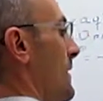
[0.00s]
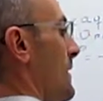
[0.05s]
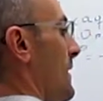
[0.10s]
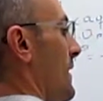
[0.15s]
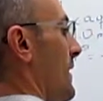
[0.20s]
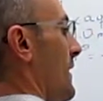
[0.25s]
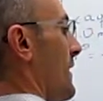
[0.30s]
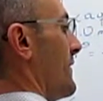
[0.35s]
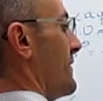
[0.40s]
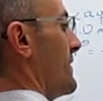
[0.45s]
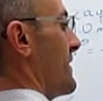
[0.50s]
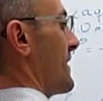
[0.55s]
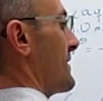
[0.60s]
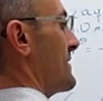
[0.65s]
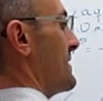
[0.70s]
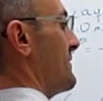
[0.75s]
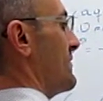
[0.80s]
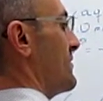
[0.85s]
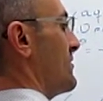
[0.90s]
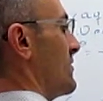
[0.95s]
uh, the
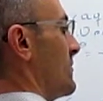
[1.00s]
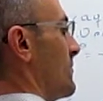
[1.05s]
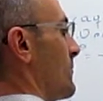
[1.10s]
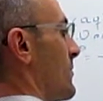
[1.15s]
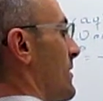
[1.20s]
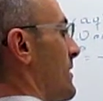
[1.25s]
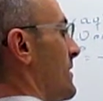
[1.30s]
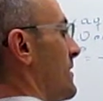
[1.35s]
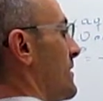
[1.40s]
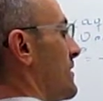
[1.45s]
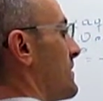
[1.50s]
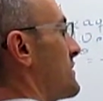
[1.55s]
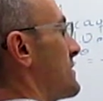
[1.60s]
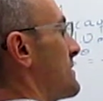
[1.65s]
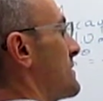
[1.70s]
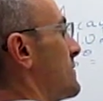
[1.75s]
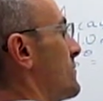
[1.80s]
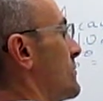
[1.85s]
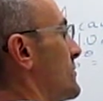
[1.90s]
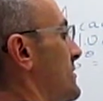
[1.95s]
activity of
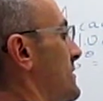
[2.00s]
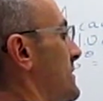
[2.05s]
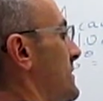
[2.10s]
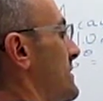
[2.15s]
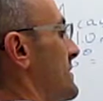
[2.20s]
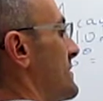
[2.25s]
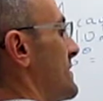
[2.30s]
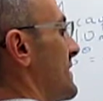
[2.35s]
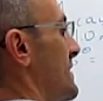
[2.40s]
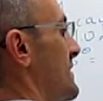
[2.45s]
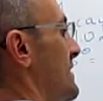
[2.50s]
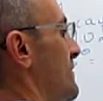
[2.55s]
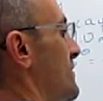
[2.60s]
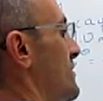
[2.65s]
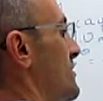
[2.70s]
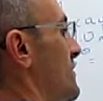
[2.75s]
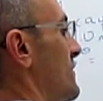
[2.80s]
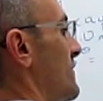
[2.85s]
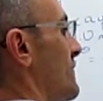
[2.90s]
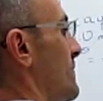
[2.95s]
products, which is the
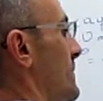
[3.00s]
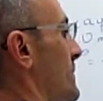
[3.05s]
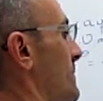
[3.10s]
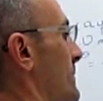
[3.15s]
activity of B